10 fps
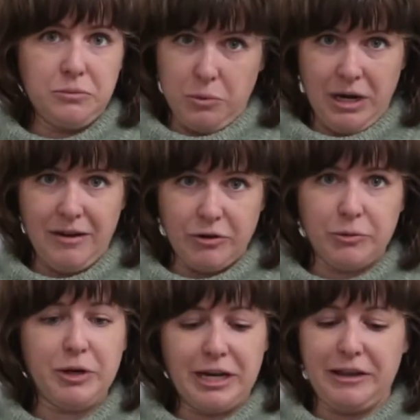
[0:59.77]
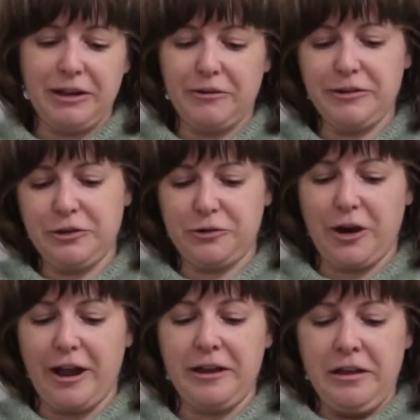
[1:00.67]
whatever, we're gonna give it a
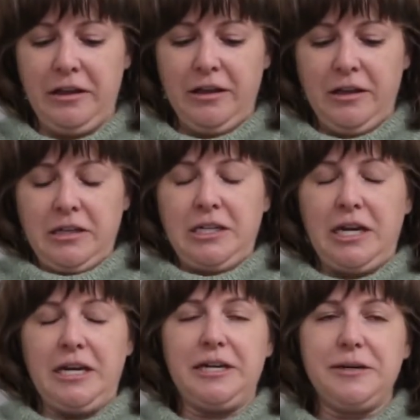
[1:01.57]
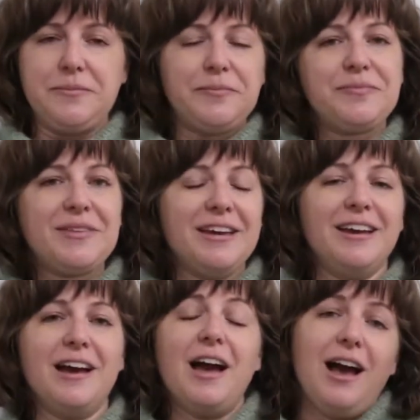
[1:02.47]
try.
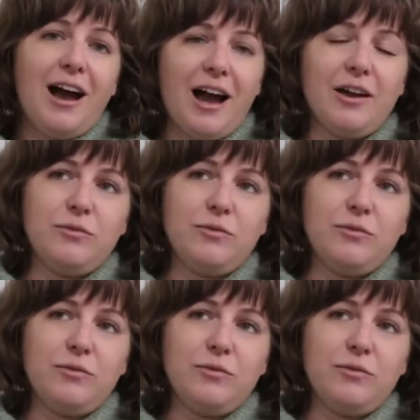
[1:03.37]
I